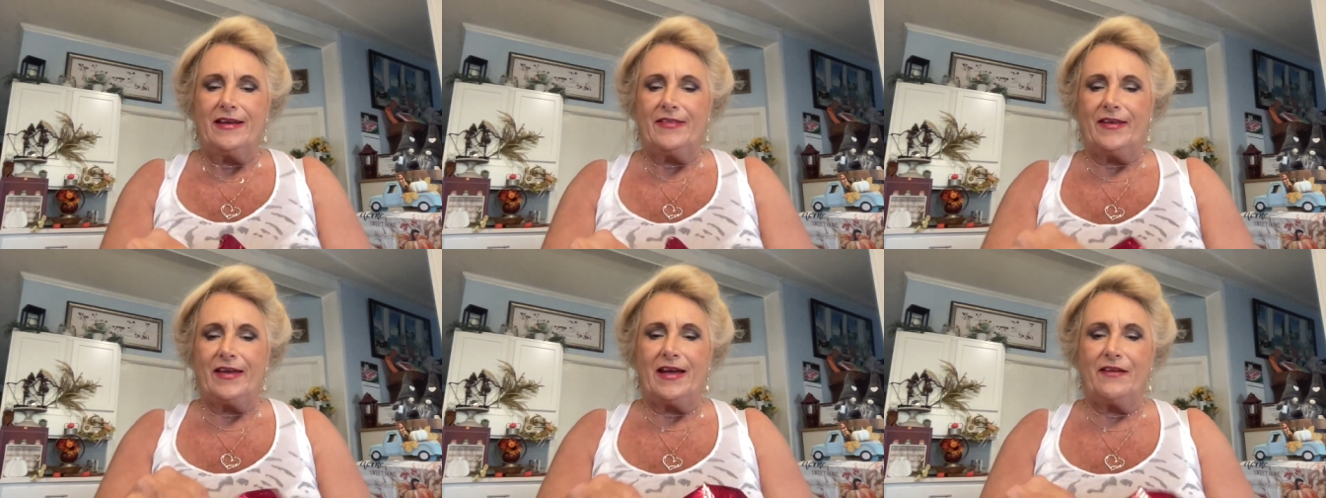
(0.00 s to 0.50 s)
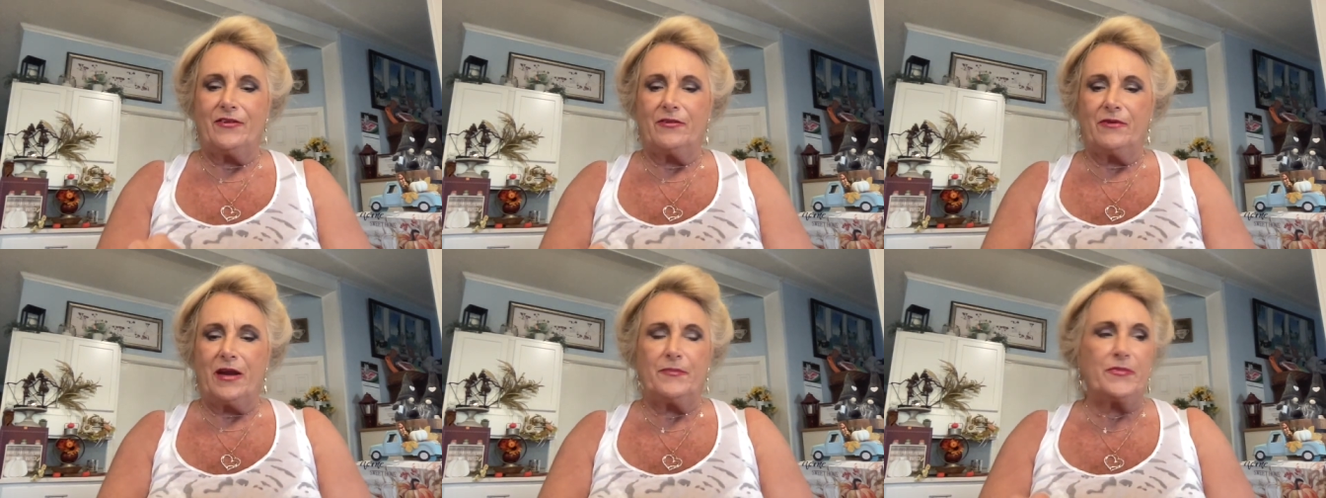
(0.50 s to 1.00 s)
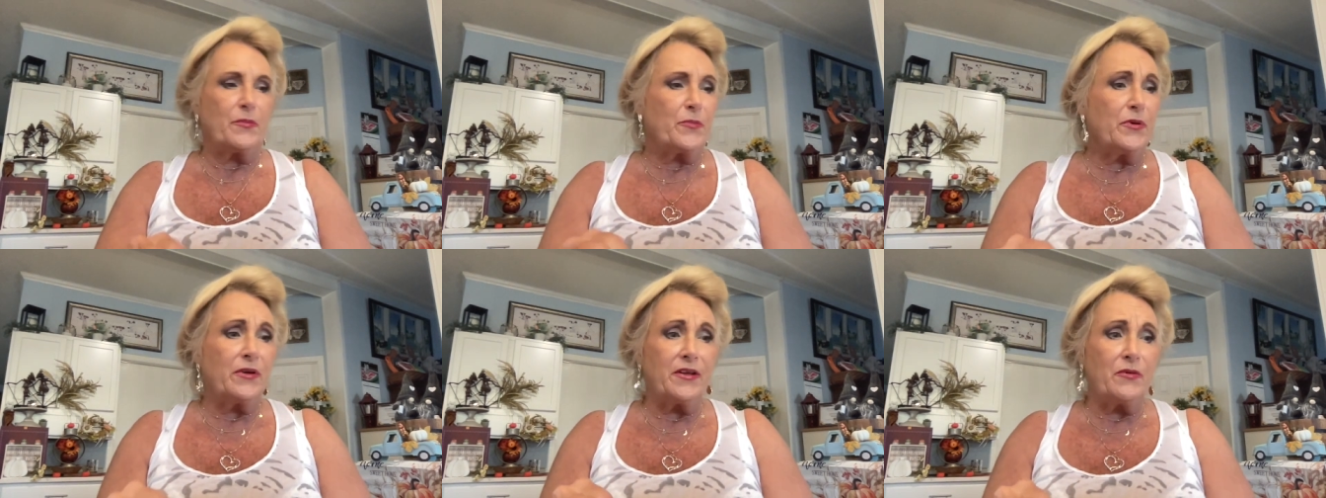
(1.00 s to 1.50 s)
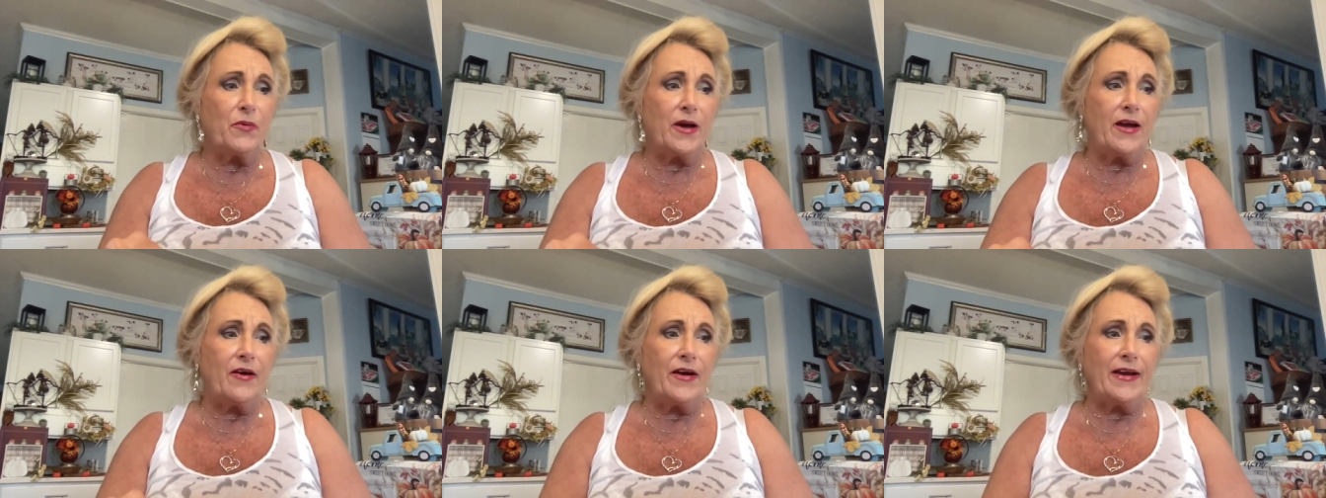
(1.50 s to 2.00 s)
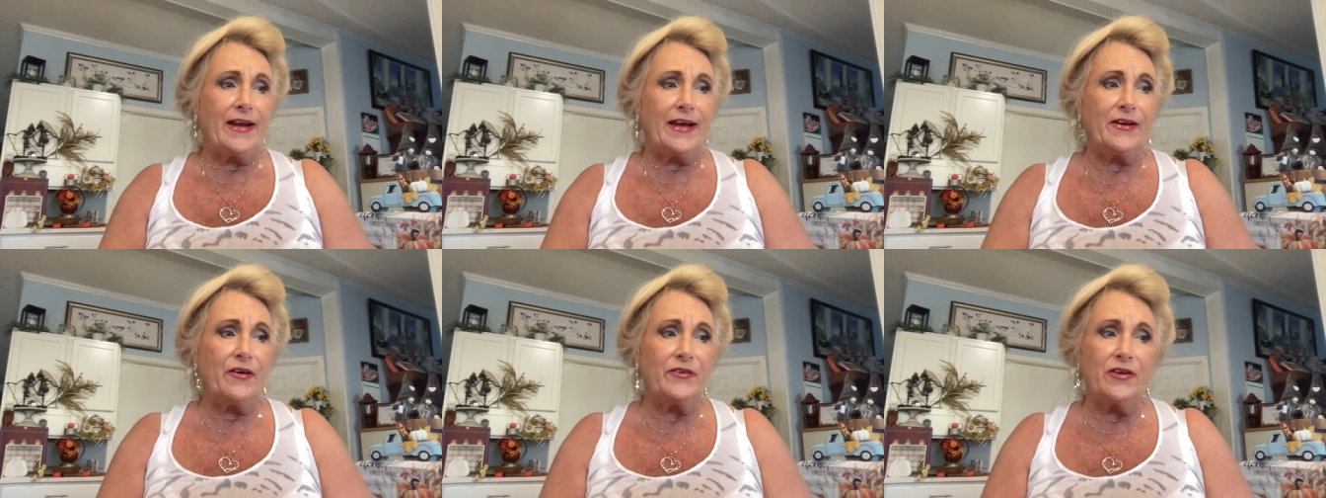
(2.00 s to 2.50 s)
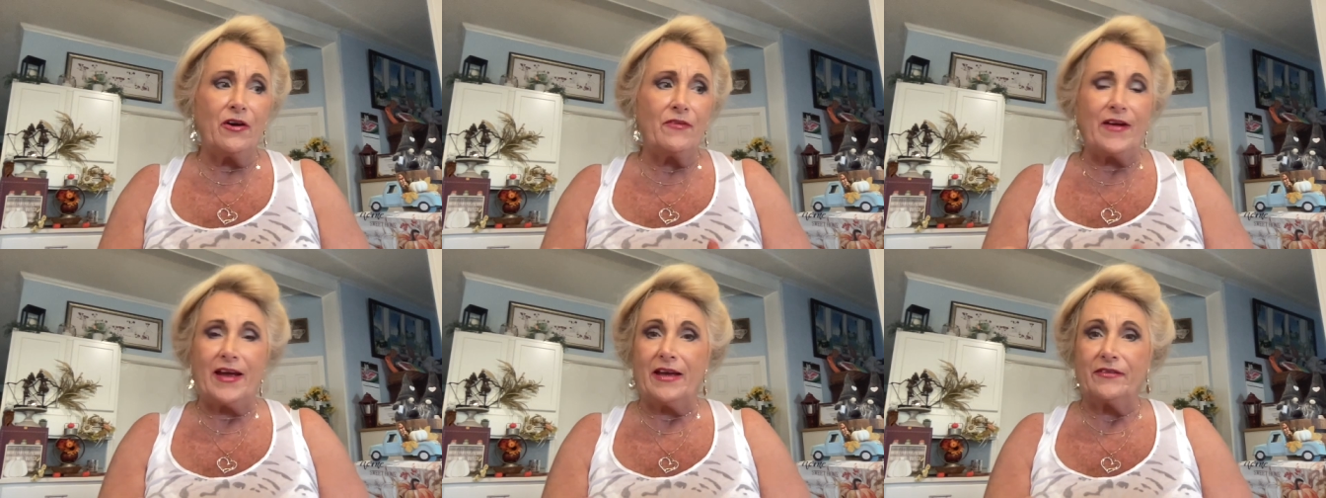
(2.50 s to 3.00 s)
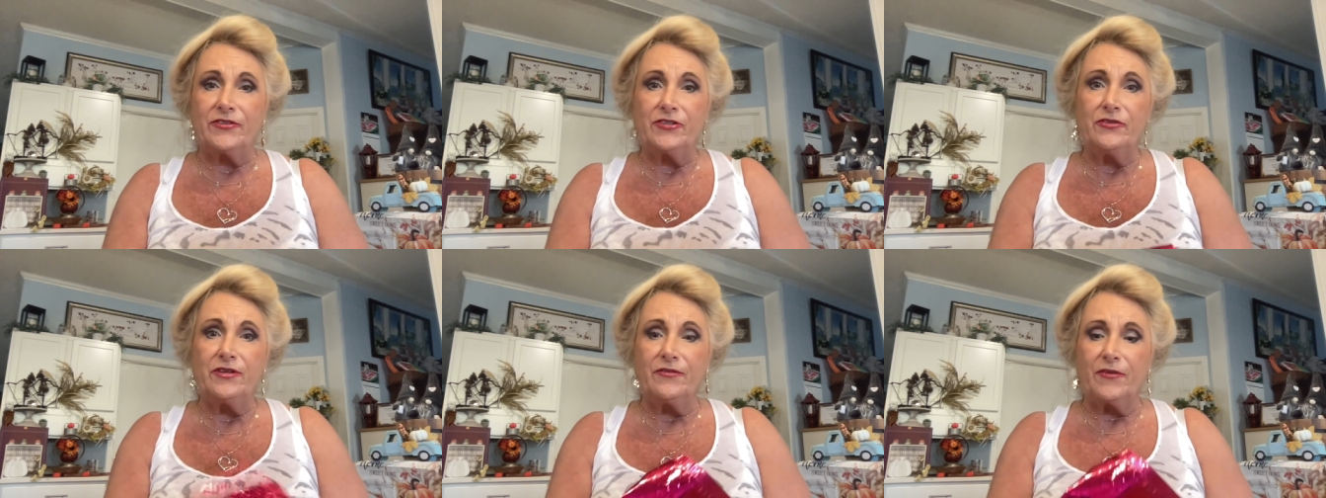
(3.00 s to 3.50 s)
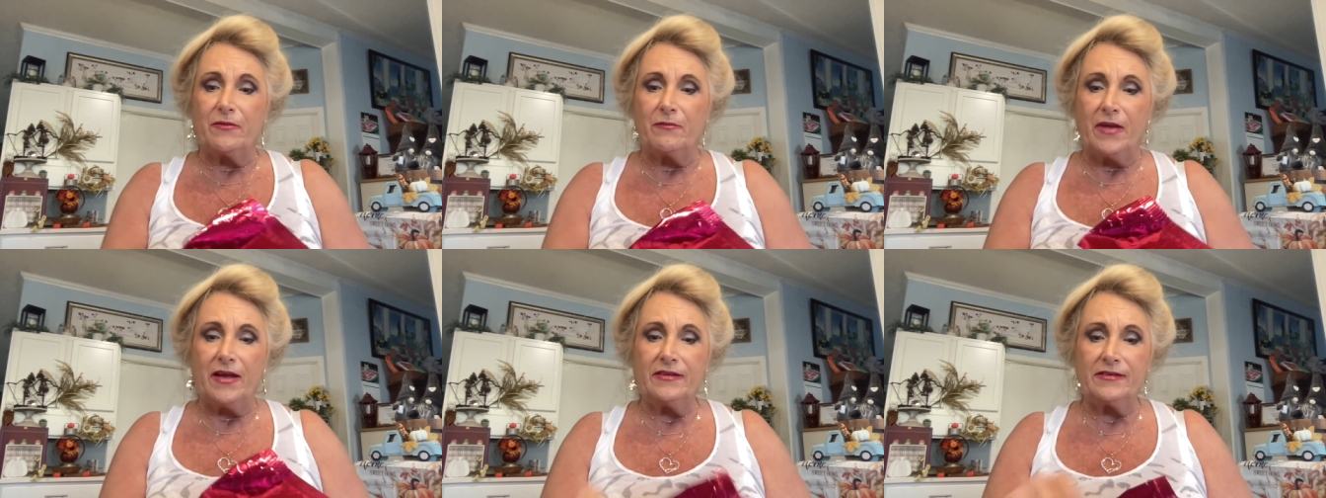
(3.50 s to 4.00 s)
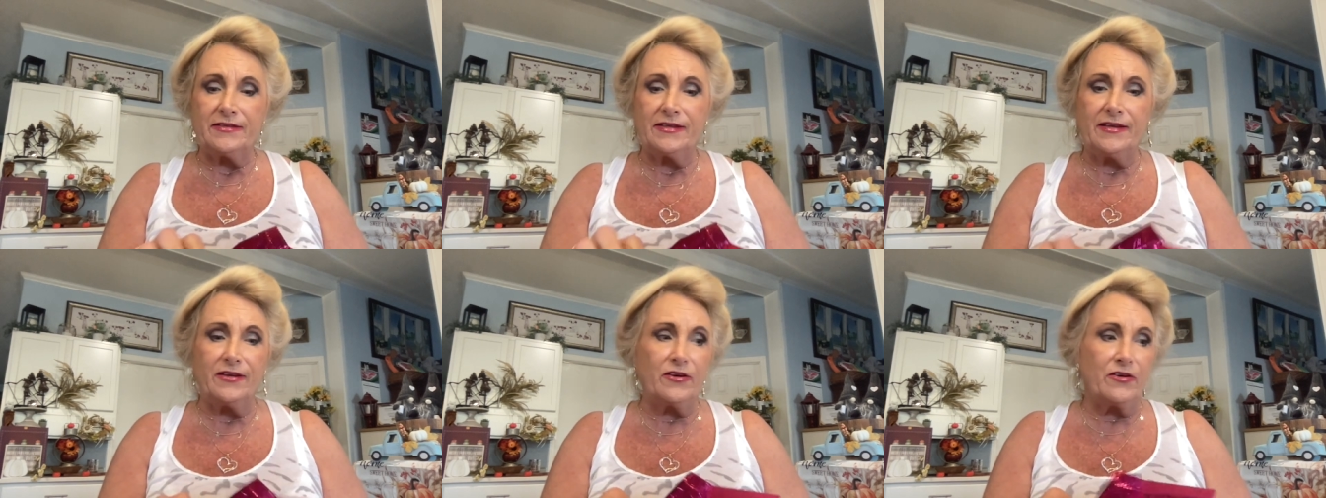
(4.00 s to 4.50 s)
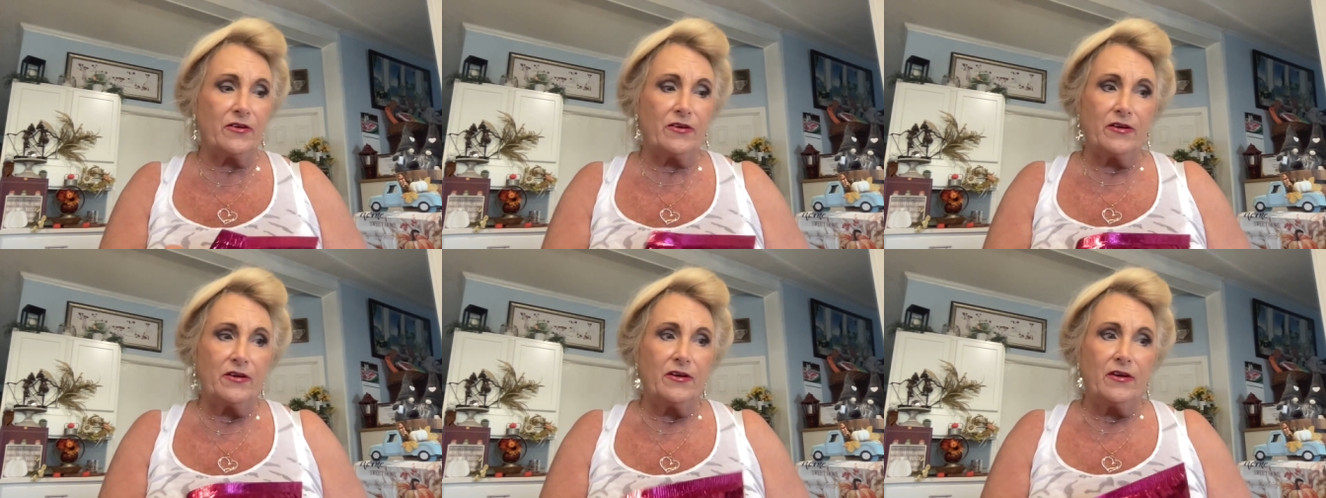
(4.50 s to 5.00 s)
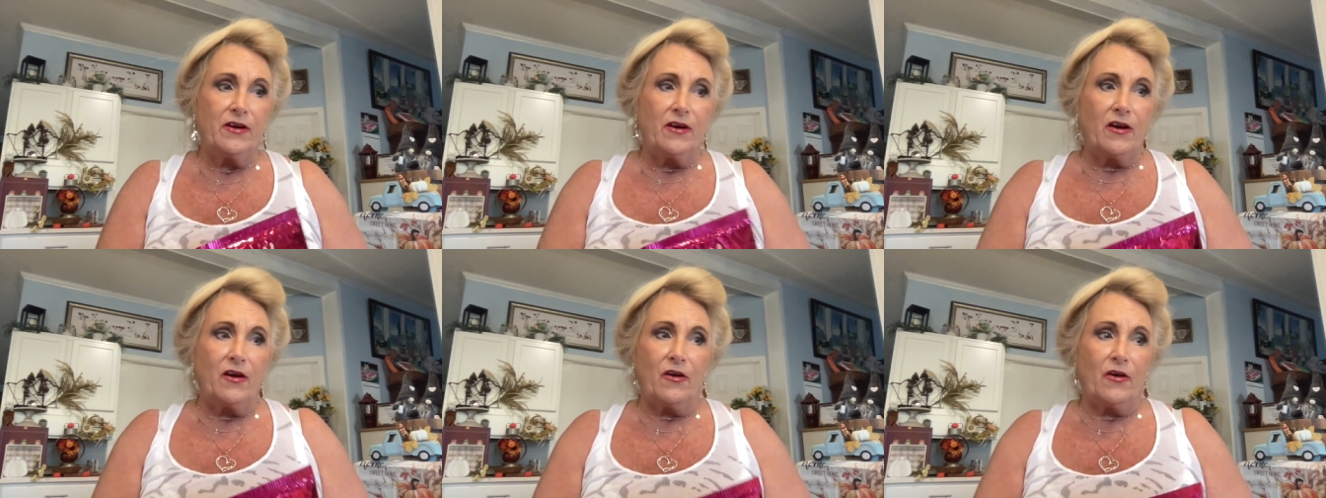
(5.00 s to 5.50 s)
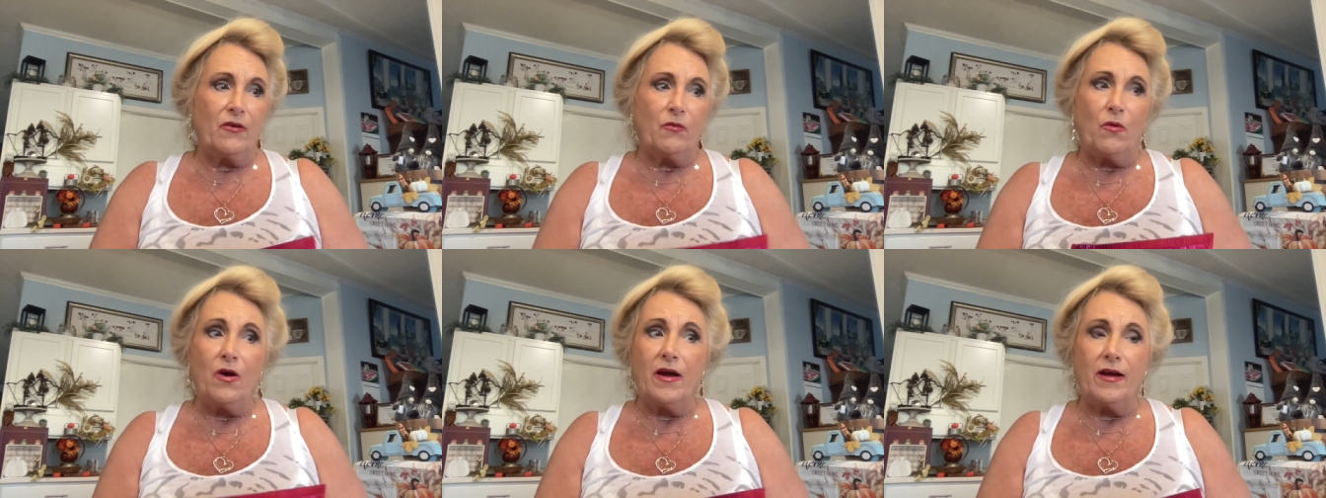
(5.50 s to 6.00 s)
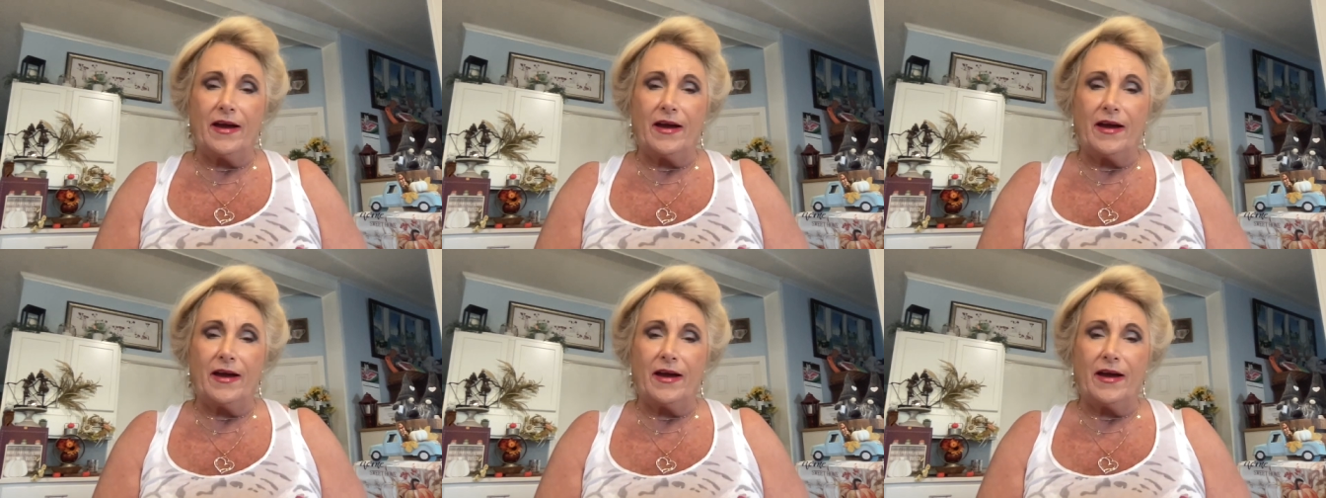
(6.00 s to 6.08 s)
and they have it wrapped up really well and I don't know if I have two different months here or what.